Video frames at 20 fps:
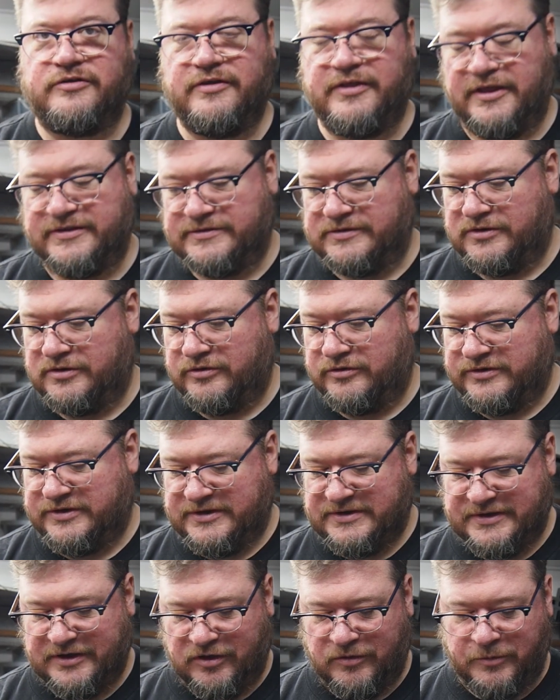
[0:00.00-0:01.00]
That's a little
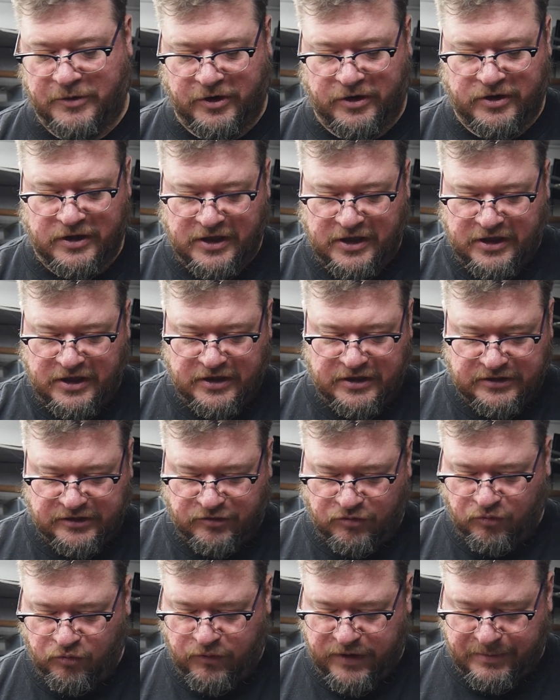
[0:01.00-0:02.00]
detail part,
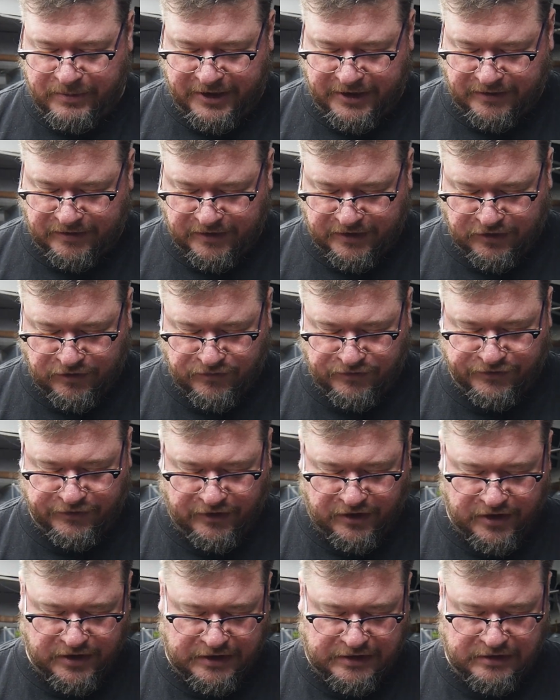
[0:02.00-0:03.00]
little ribbing that goes
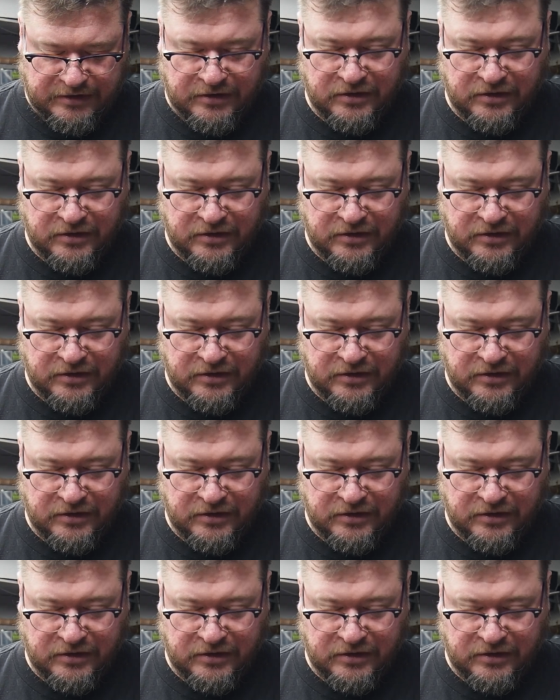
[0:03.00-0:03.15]
on